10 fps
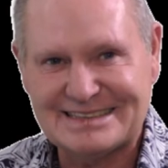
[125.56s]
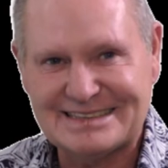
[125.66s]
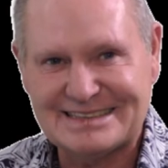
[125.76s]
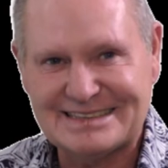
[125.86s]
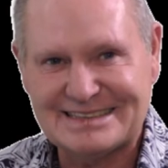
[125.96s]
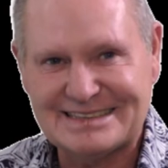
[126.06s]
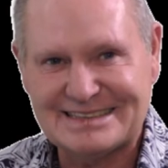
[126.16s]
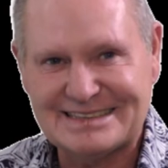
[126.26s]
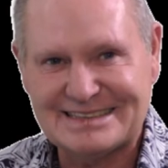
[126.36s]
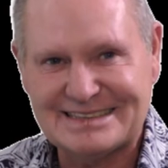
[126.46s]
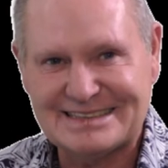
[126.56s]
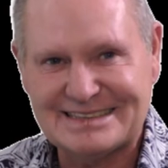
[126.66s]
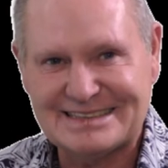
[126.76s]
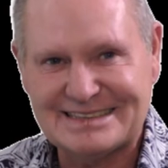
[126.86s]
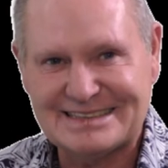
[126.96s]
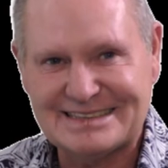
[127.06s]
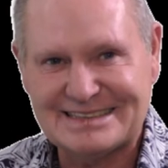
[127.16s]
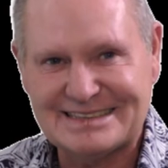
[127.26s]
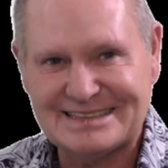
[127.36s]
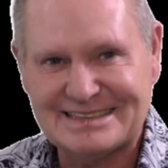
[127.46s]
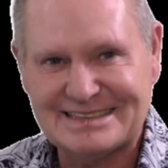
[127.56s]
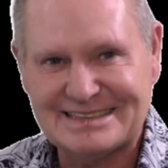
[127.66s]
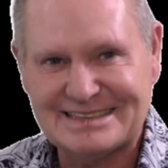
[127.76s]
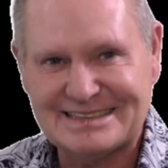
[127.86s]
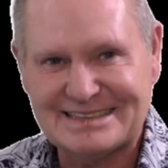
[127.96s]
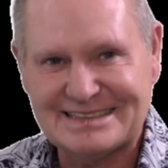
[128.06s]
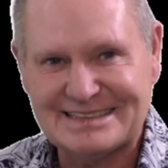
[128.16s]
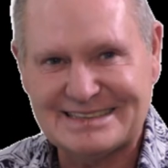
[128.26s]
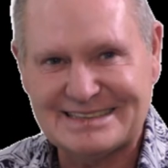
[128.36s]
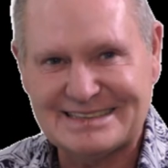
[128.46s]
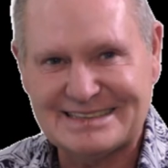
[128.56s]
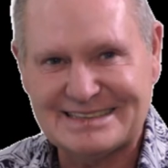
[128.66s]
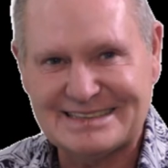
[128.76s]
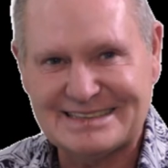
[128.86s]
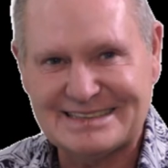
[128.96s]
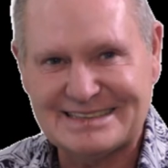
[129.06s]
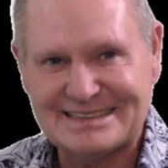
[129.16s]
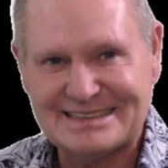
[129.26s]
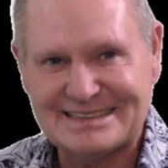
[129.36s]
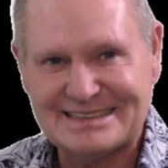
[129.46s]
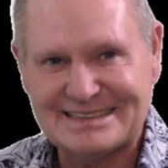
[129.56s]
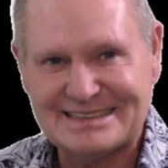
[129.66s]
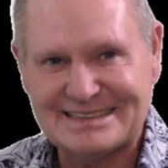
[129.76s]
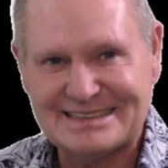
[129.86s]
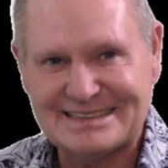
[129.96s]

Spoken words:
(no lip movement)